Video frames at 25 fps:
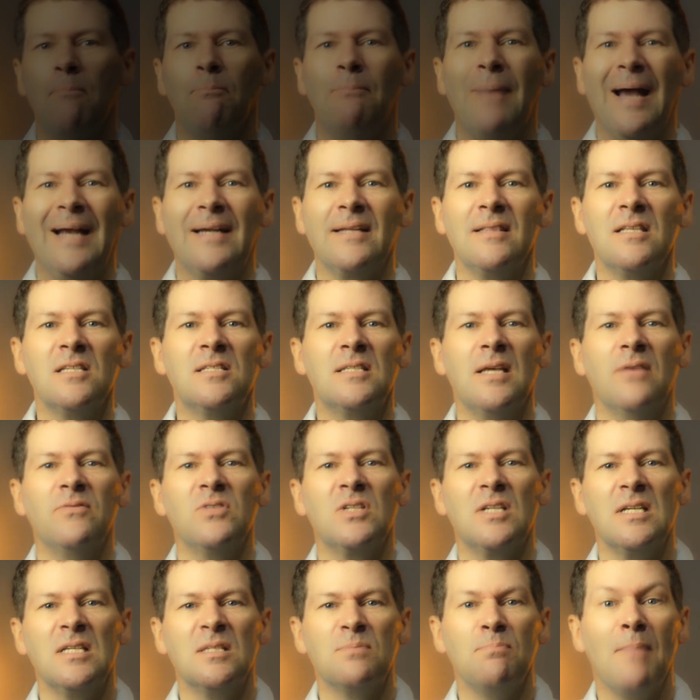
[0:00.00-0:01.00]
Back in the
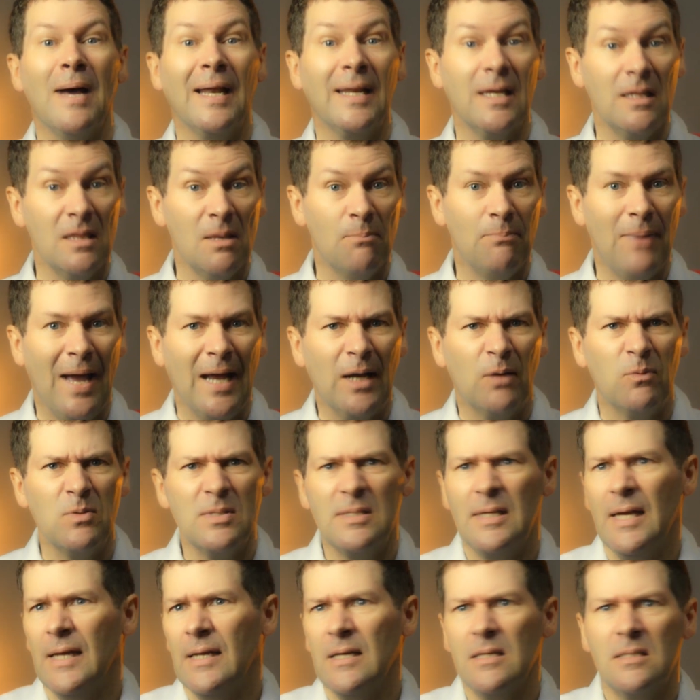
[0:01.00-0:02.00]
70s, money in the bank
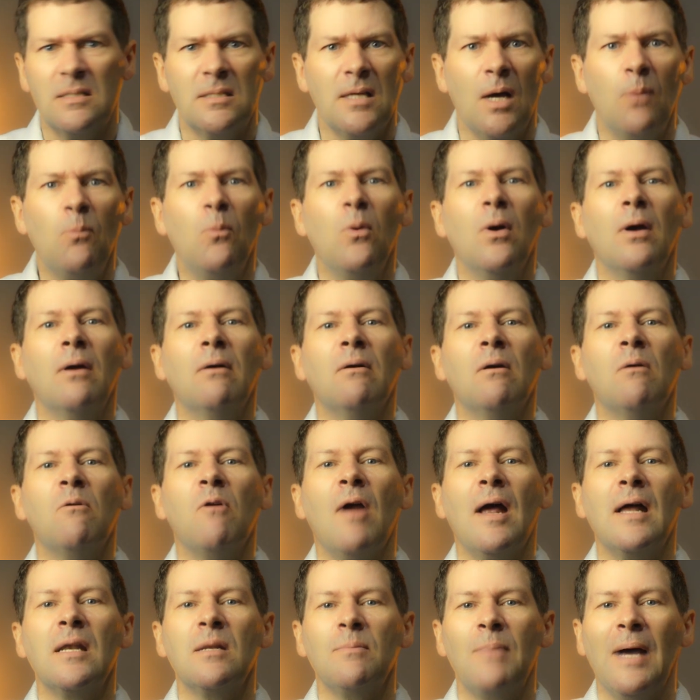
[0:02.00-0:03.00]
was getting somewhere
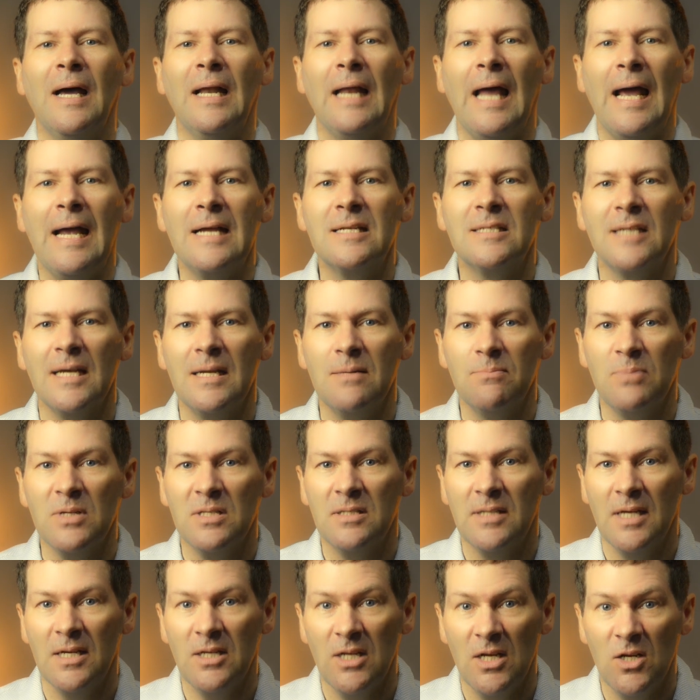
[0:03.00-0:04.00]
around about
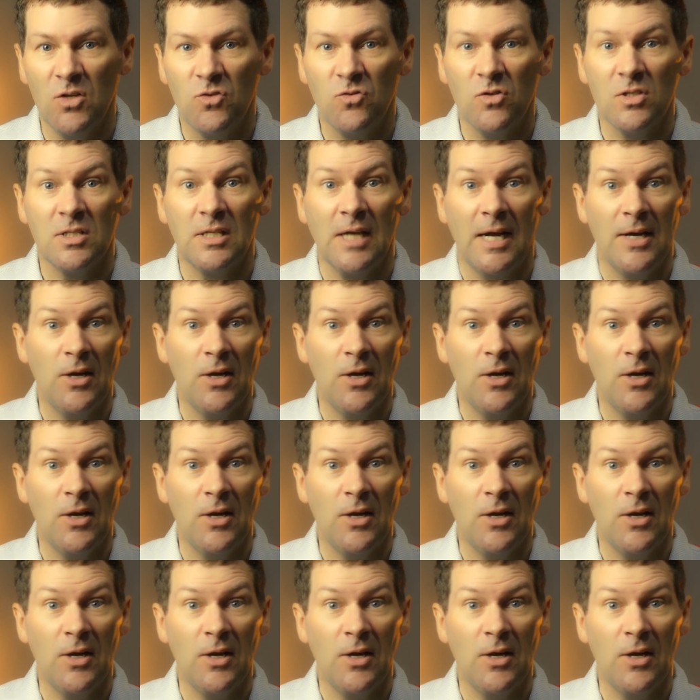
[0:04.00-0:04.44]
18% interest.